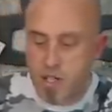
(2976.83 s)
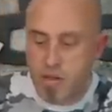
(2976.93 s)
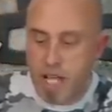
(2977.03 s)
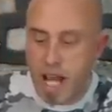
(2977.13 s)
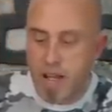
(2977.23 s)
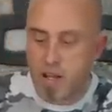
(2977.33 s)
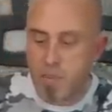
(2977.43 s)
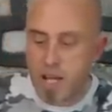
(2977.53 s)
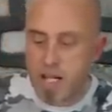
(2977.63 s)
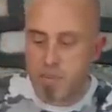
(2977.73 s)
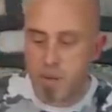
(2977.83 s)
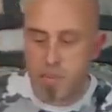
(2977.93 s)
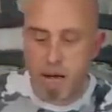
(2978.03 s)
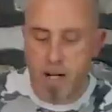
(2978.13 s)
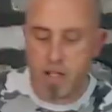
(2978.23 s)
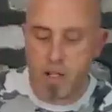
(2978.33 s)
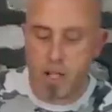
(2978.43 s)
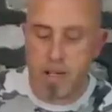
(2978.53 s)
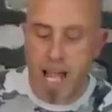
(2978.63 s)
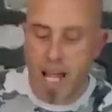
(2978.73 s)
So yeah, the biggest propeller you're
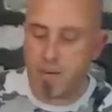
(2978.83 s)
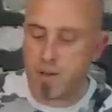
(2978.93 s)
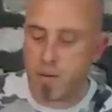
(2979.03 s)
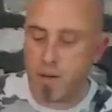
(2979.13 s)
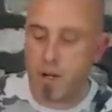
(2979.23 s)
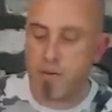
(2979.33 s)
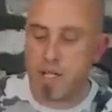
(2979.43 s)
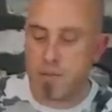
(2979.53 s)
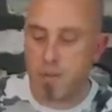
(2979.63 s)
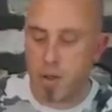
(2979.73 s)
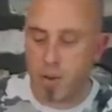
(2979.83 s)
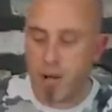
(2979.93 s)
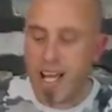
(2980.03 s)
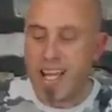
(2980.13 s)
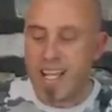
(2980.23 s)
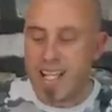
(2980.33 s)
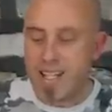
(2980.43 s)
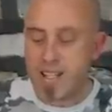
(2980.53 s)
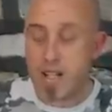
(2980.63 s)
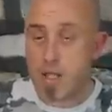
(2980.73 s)
going to be able to fit on this model
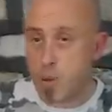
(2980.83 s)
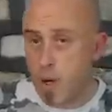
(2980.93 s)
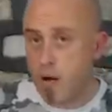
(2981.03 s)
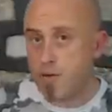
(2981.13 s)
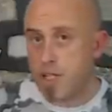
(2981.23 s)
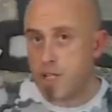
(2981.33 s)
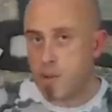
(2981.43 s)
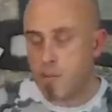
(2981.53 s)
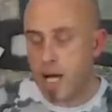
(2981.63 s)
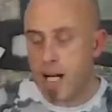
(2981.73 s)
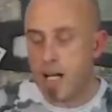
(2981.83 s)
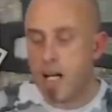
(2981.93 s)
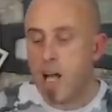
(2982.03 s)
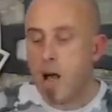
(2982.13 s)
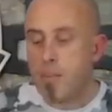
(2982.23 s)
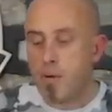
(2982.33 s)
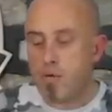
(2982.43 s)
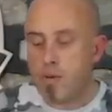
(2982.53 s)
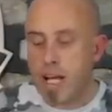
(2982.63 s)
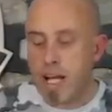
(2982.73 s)
is a 12-inch propeller, but
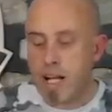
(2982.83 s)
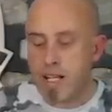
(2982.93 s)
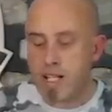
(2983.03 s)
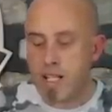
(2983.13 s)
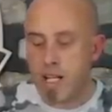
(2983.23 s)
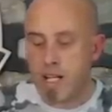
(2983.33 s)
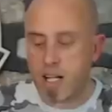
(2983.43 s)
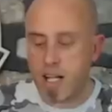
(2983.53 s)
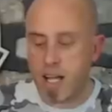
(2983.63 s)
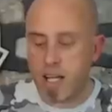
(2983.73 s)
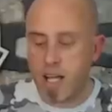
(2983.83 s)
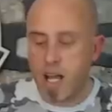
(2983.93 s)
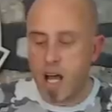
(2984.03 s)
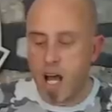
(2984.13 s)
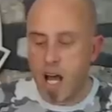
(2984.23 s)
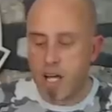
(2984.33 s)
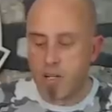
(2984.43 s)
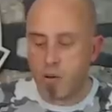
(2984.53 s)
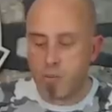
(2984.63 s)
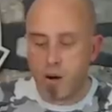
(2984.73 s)
realistically,
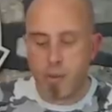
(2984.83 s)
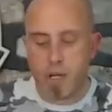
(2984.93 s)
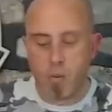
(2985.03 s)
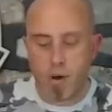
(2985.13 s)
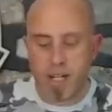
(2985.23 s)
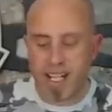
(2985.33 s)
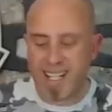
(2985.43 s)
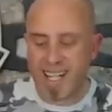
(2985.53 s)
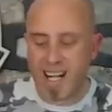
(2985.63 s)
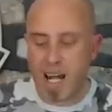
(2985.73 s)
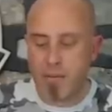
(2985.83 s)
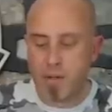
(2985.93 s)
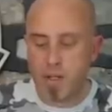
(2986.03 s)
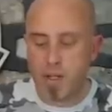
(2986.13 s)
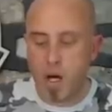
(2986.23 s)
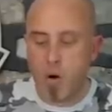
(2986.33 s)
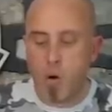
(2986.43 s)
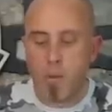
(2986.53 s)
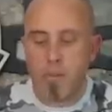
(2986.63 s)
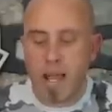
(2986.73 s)
you'll probably want an 11
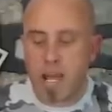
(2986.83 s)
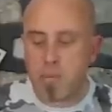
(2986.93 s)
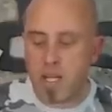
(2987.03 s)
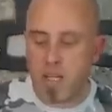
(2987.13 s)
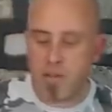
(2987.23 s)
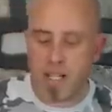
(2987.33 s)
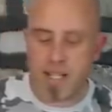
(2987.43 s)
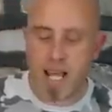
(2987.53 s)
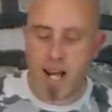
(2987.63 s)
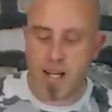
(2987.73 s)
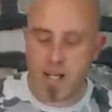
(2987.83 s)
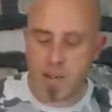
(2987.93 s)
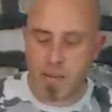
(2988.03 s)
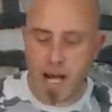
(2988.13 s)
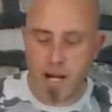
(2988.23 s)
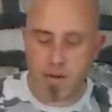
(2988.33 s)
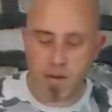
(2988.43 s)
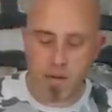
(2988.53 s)
or maybe even a 10-inch propeller on the